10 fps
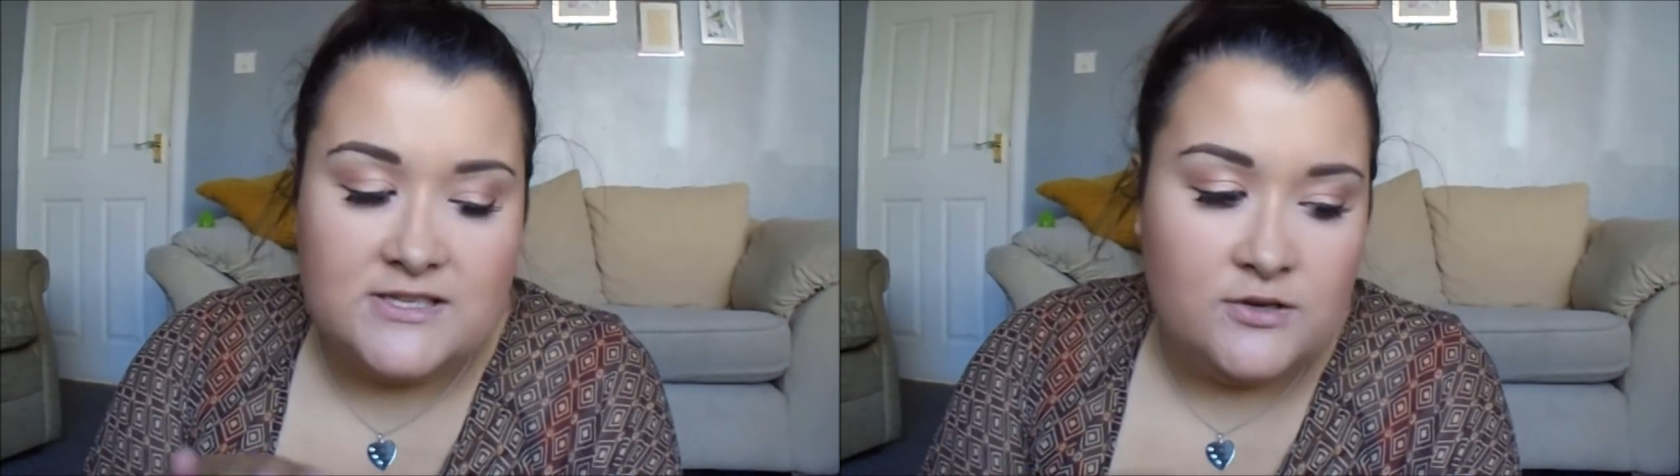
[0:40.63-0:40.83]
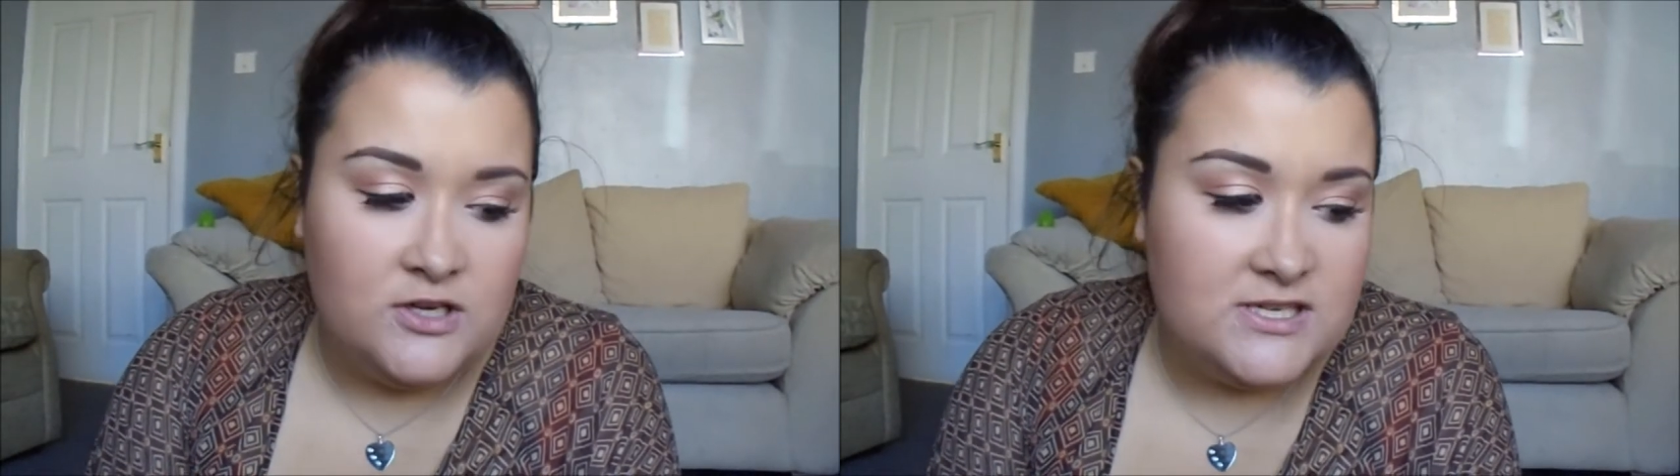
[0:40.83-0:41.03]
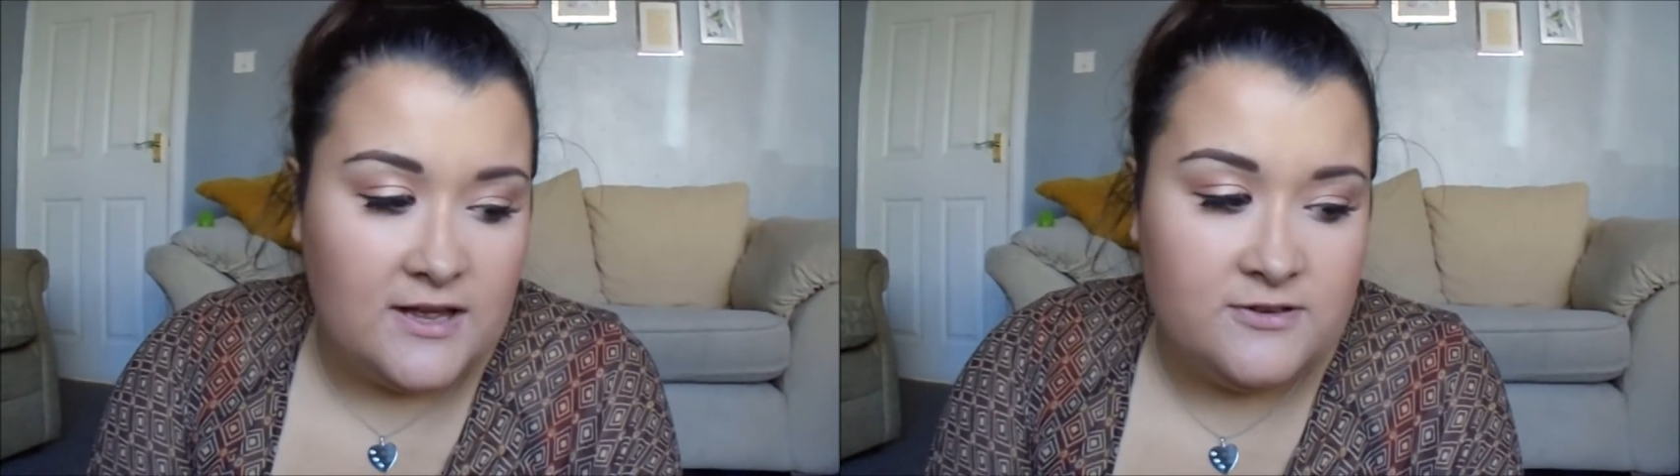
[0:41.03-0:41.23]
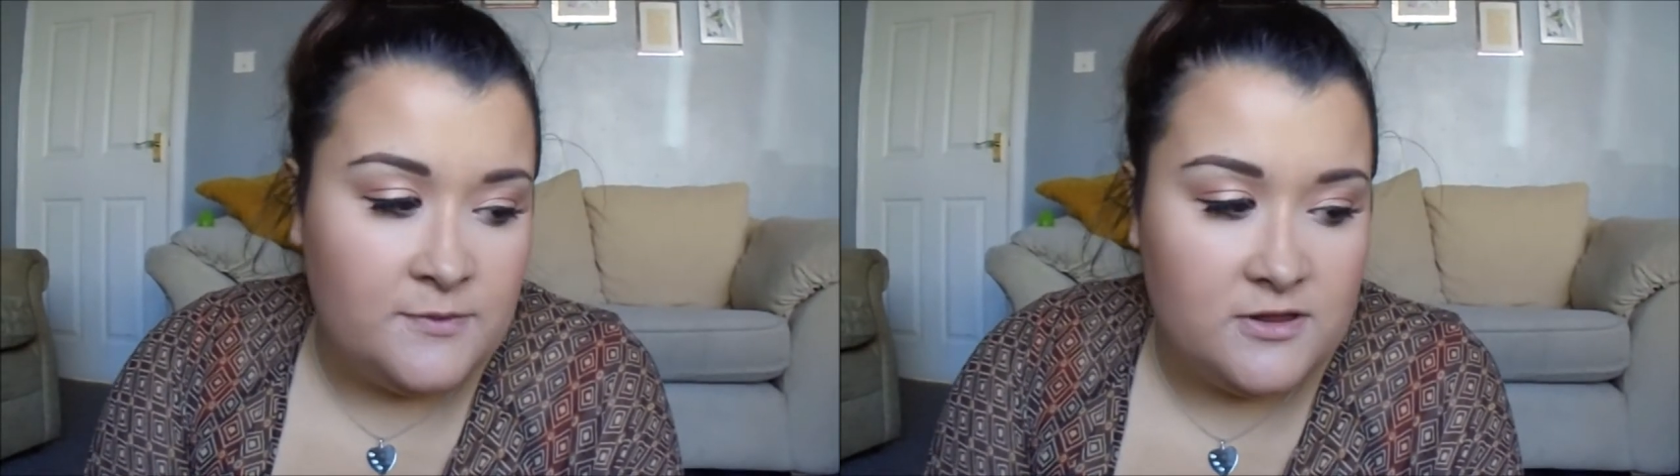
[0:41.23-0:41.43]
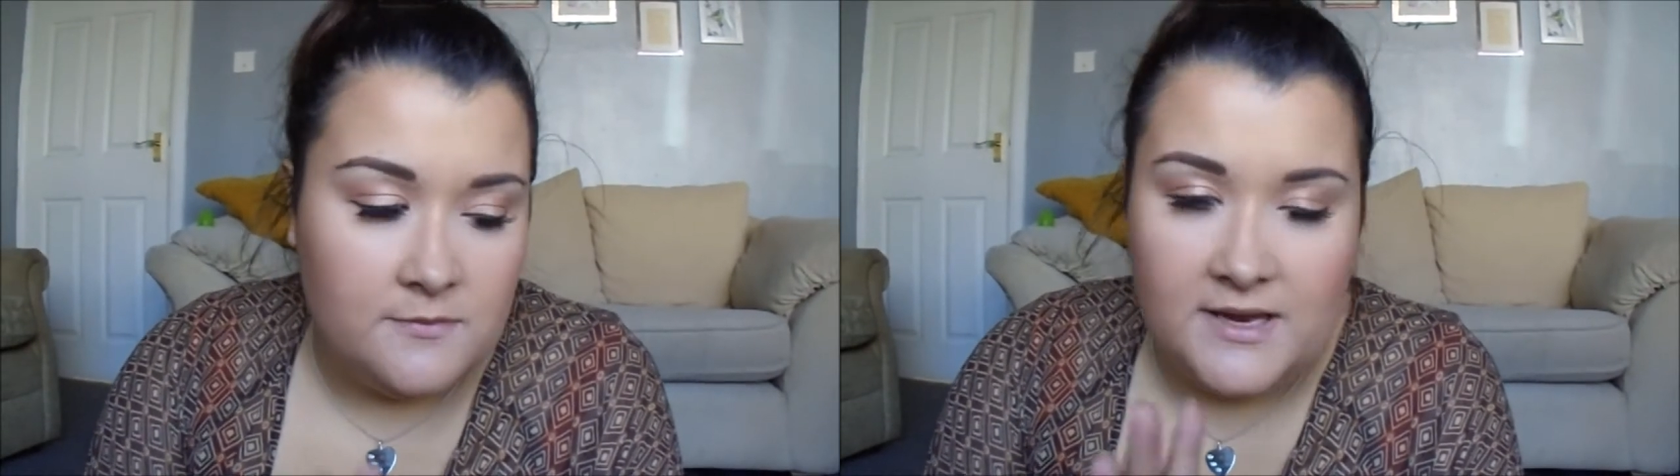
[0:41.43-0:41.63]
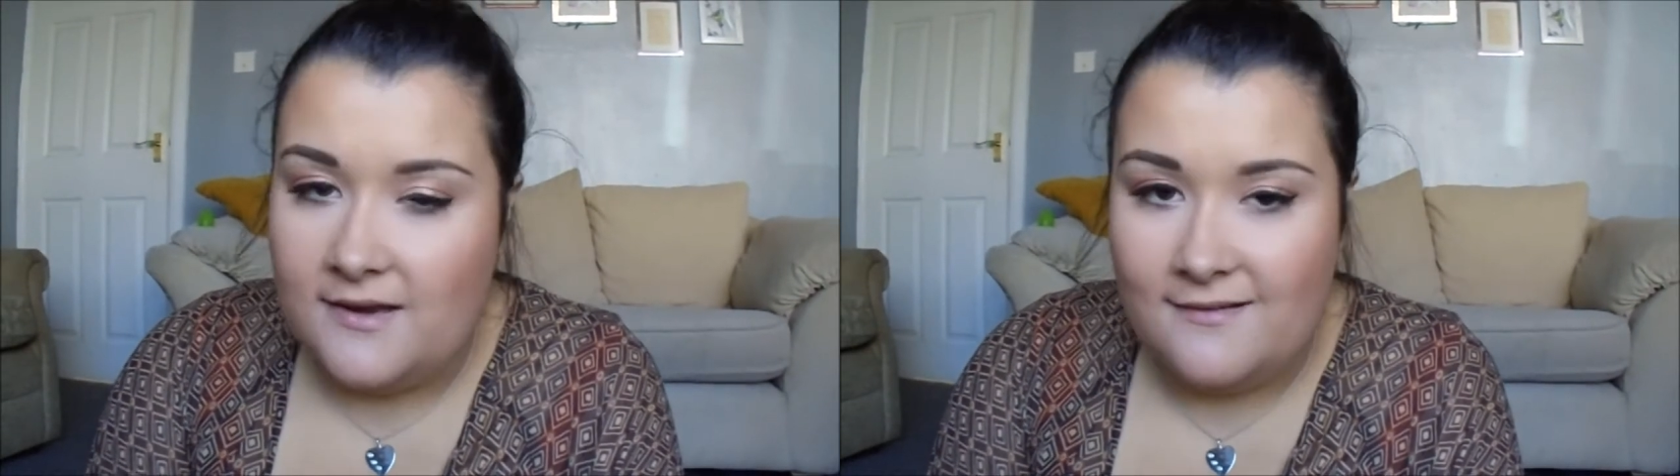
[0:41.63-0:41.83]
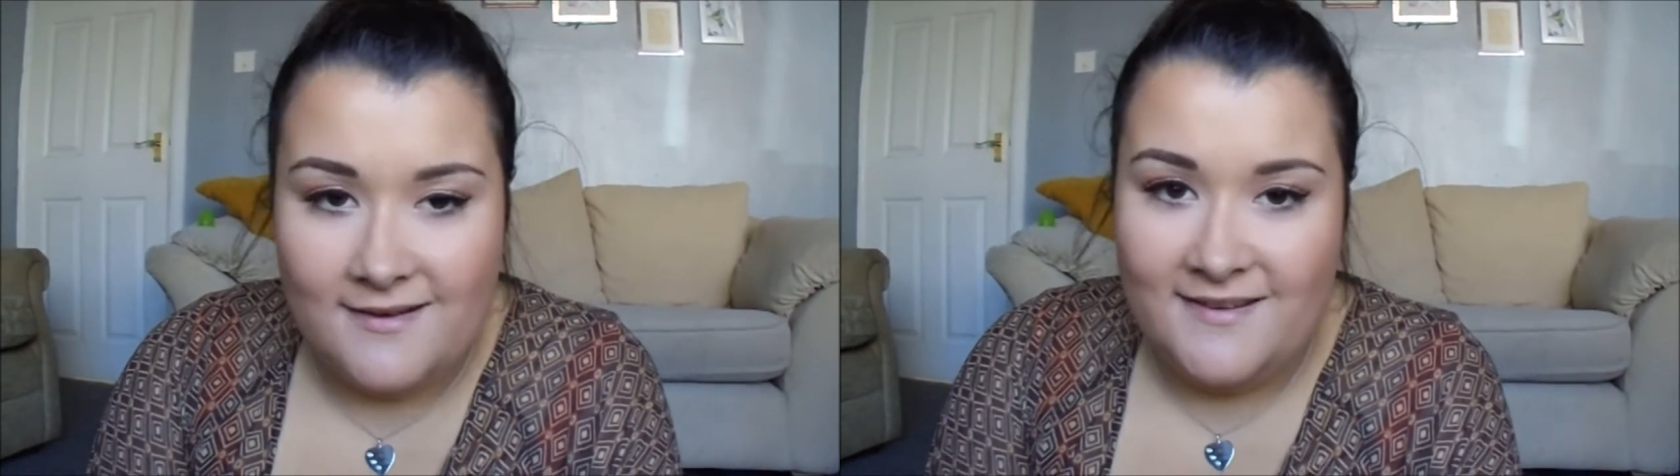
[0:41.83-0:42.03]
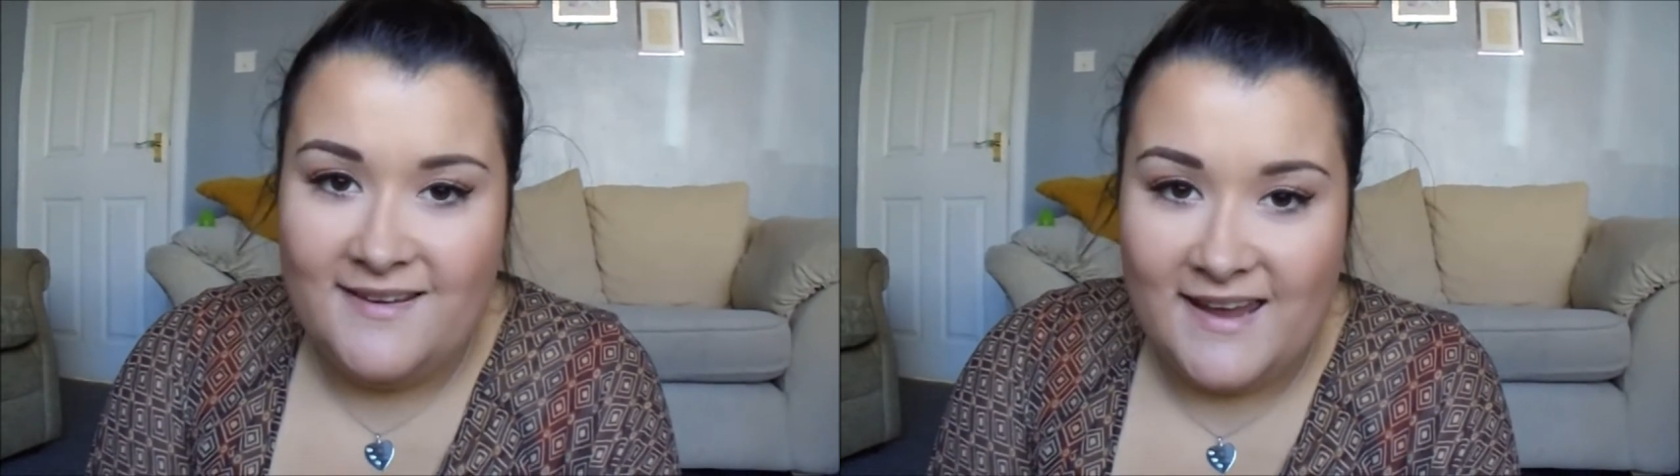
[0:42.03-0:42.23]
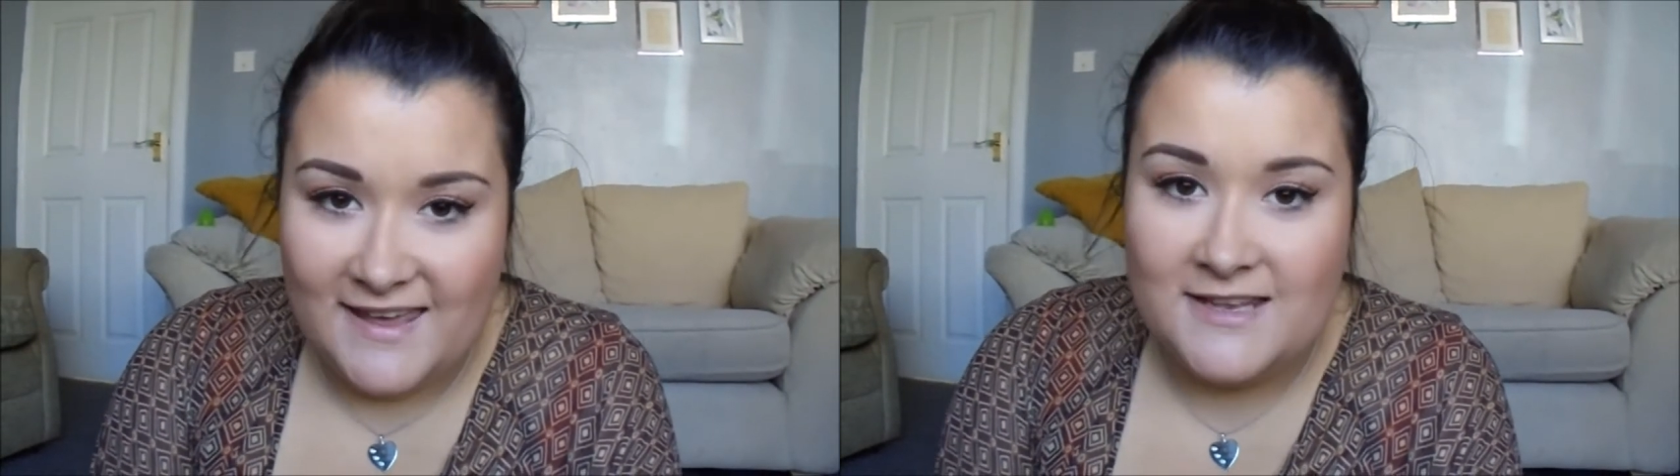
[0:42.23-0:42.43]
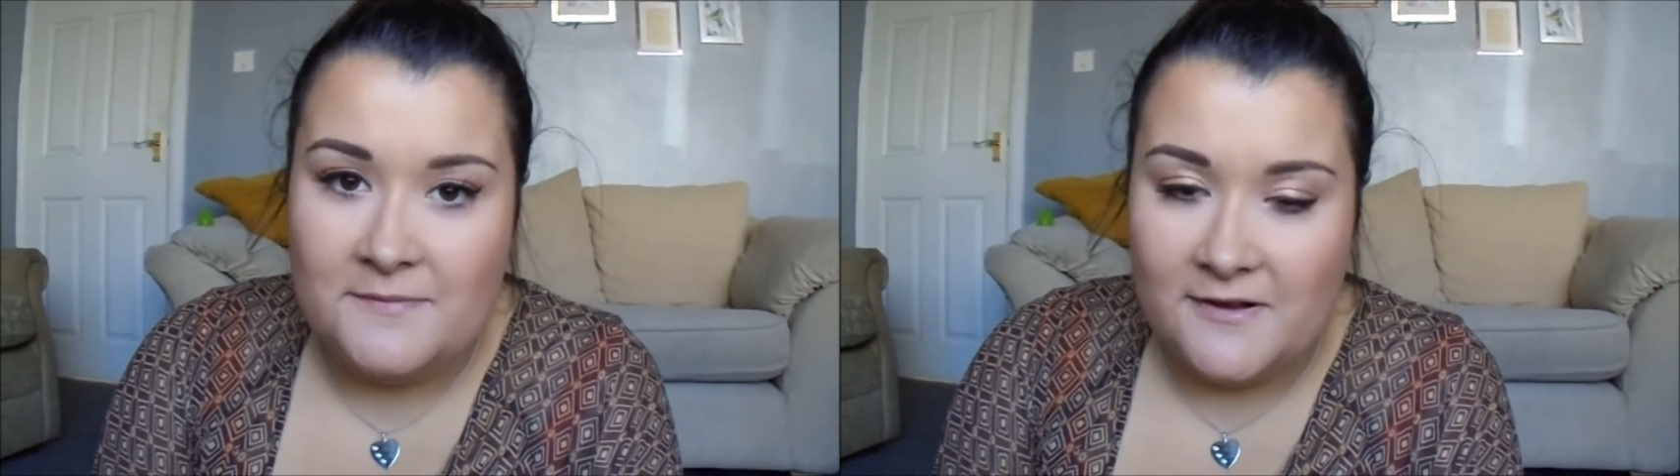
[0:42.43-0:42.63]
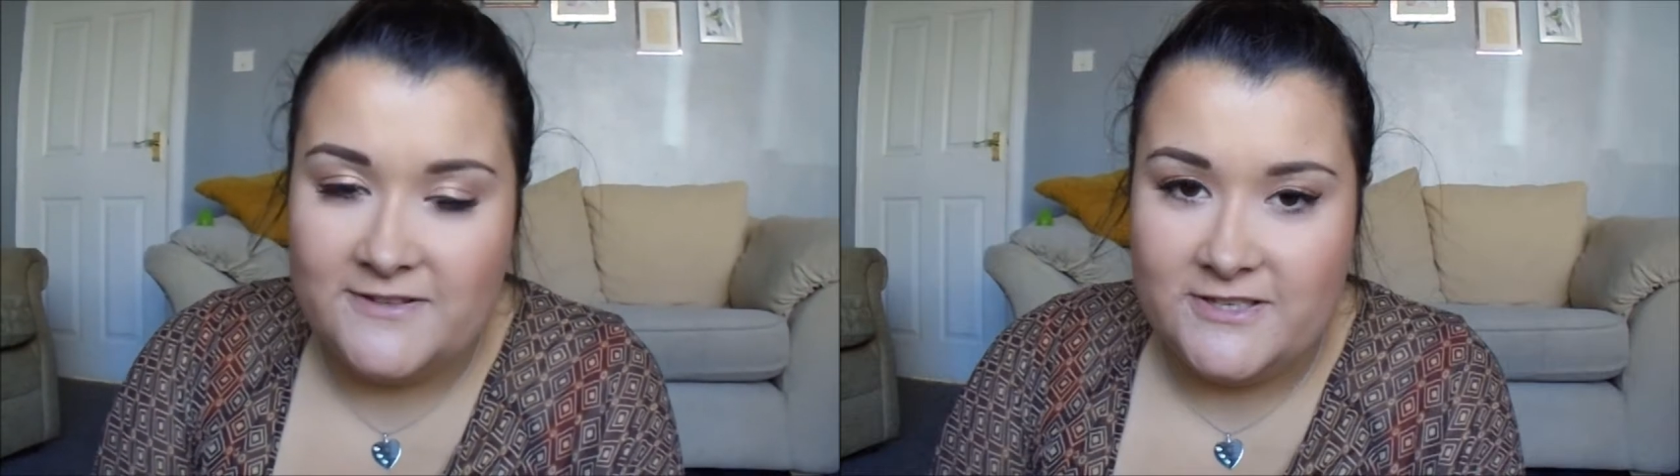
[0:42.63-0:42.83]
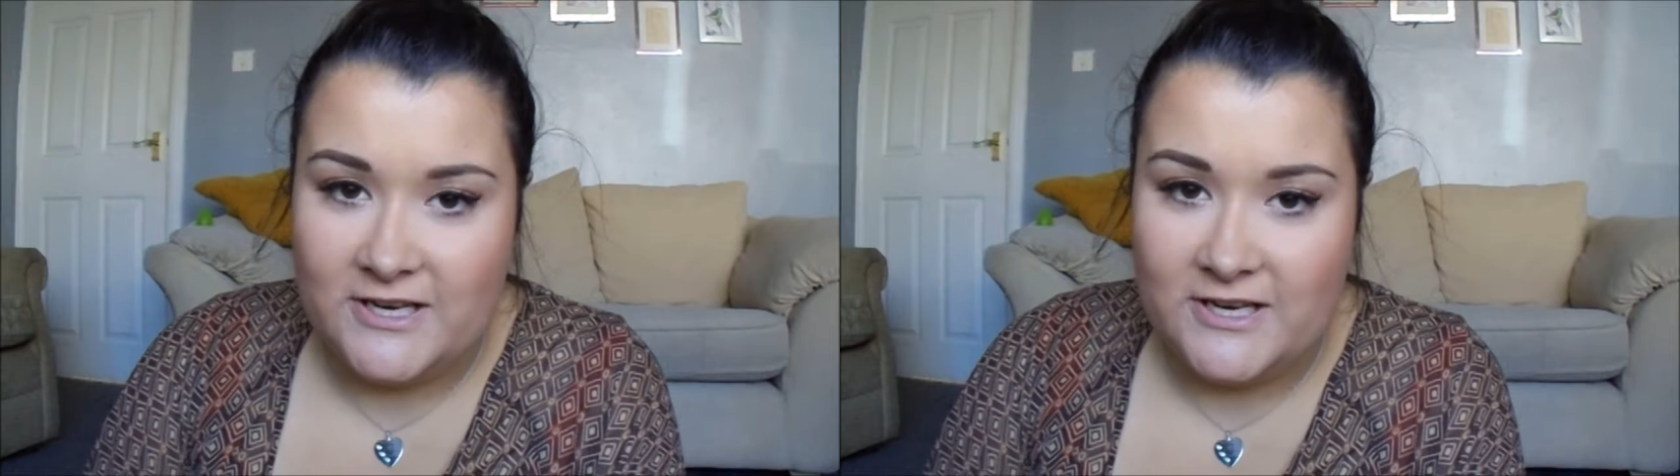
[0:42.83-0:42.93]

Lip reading: so you just have to put them in their bouncer